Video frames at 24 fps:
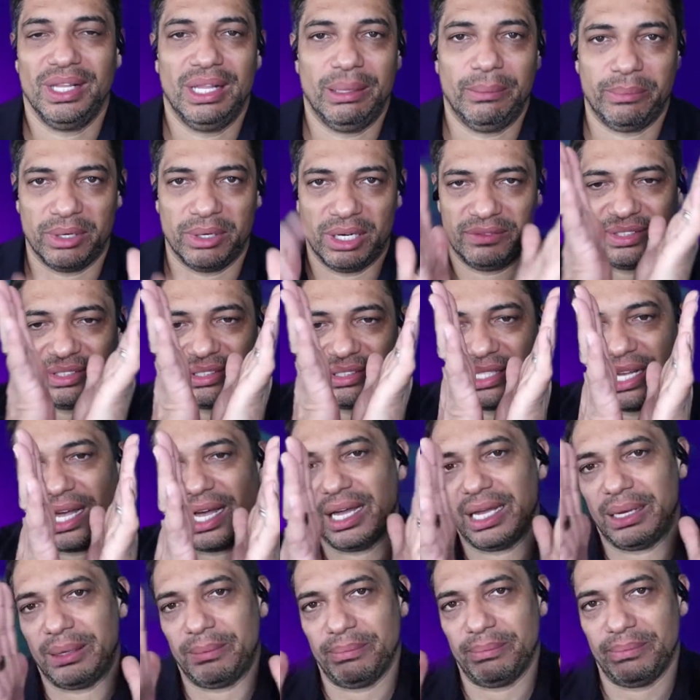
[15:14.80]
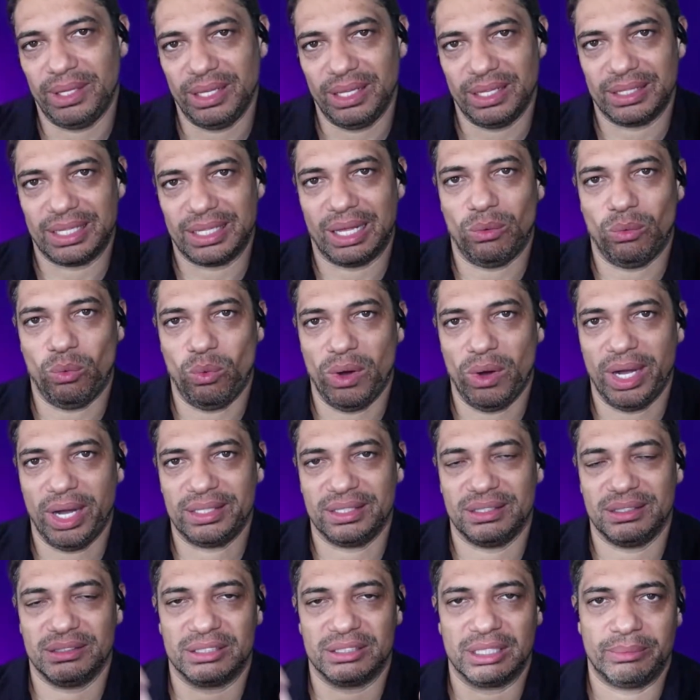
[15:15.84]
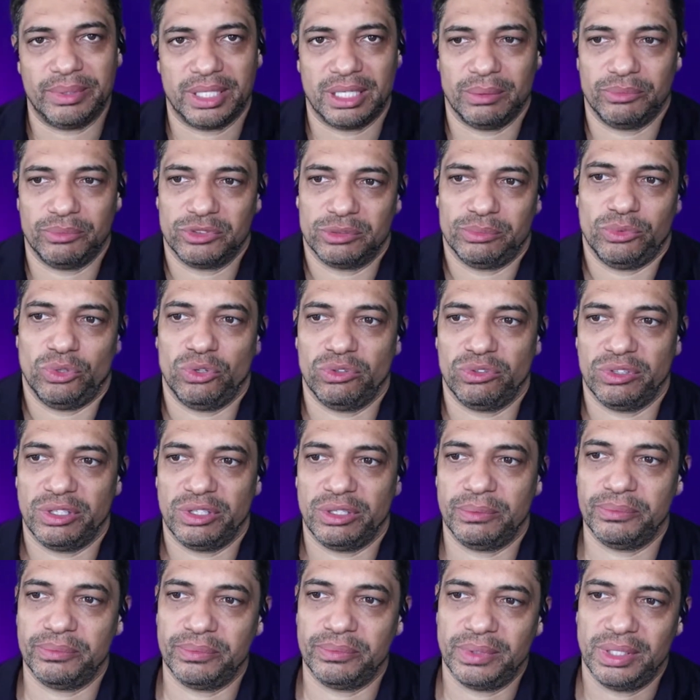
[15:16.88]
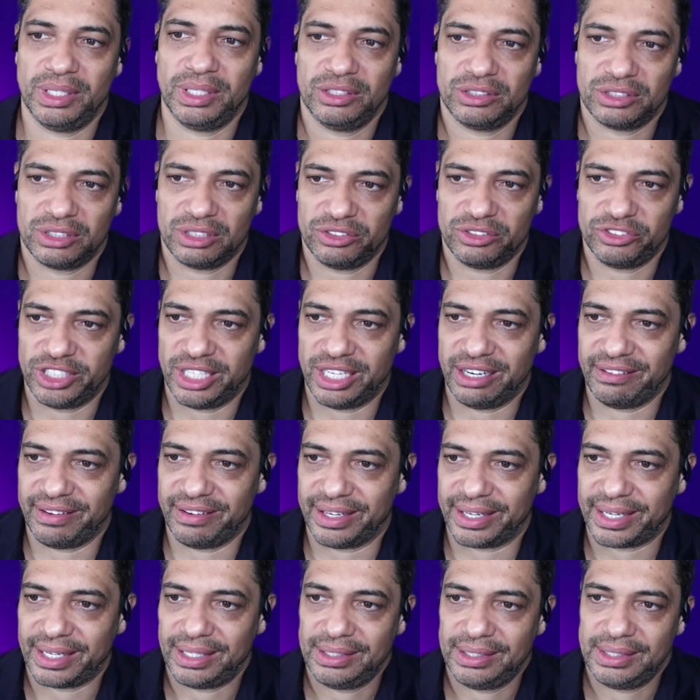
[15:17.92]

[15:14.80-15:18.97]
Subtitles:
But over time, that'll widen, so it becomes more sort of generic.